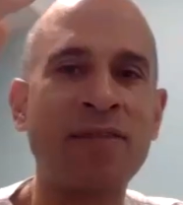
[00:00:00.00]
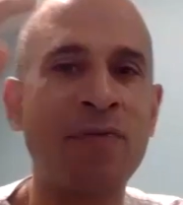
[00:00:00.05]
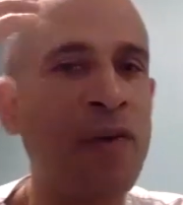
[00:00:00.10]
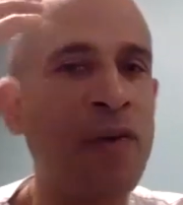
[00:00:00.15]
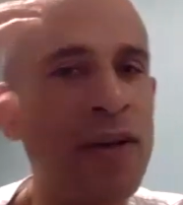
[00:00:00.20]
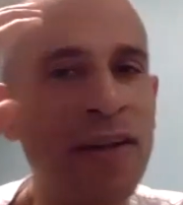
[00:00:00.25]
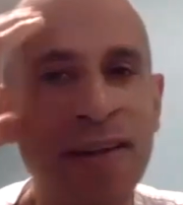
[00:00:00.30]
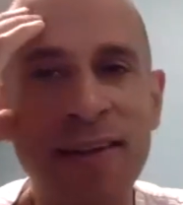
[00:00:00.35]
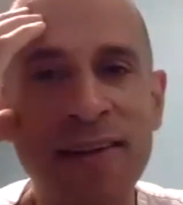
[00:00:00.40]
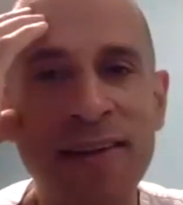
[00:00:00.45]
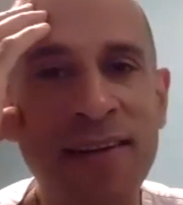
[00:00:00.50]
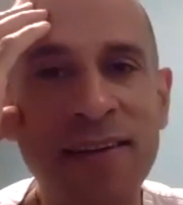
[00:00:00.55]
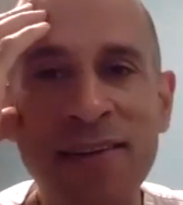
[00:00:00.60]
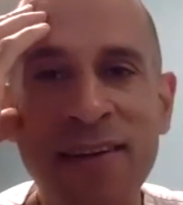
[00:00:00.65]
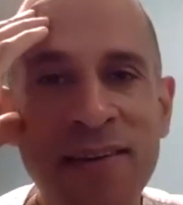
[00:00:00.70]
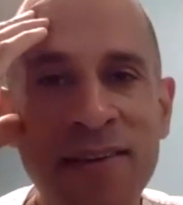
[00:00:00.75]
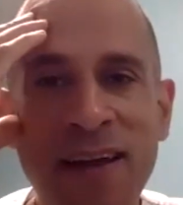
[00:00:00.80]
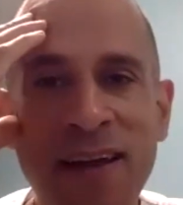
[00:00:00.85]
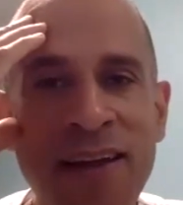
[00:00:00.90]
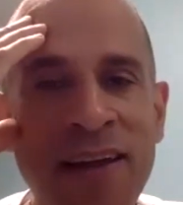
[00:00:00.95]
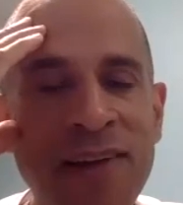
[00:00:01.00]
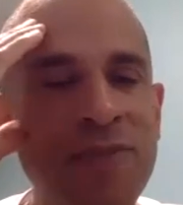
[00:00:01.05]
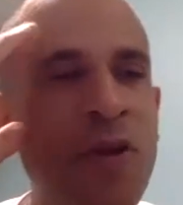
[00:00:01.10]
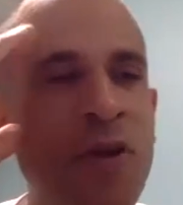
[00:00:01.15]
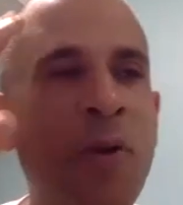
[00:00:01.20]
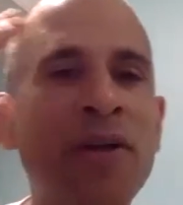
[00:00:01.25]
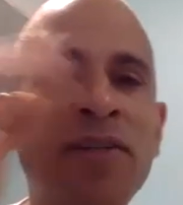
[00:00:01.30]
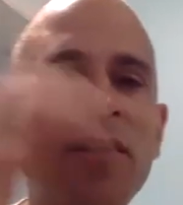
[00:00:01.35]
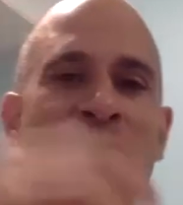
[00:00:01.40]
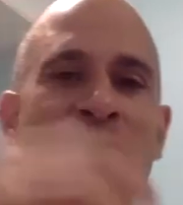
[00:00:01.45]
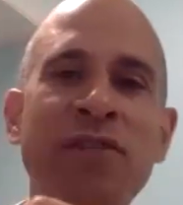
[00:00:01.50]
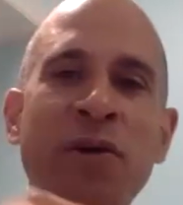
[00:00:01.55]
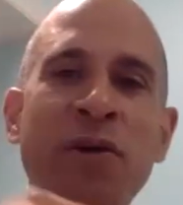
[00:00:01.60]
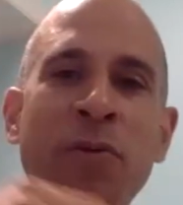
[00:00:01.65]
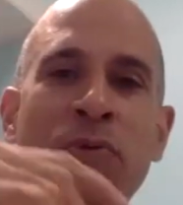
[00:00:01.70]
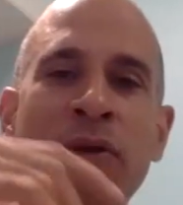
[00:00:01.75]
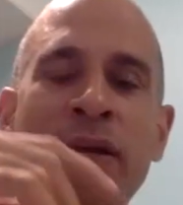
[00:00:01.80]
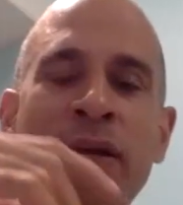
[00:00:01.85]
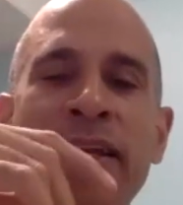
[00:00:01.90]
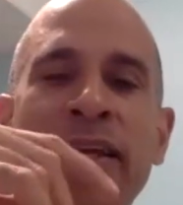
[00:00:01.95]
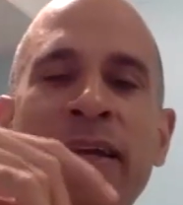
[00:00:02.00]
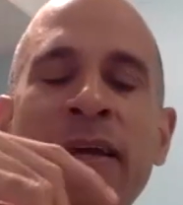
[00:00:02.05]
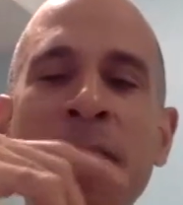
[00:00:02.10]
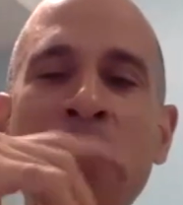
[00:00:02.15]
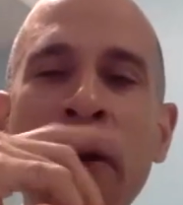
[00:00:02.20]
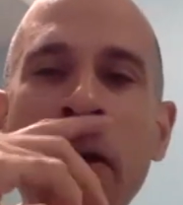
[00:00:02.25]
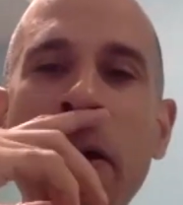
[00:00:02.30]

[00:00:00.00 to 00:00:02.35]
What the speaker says: funny that I had no idea it was Cabrini.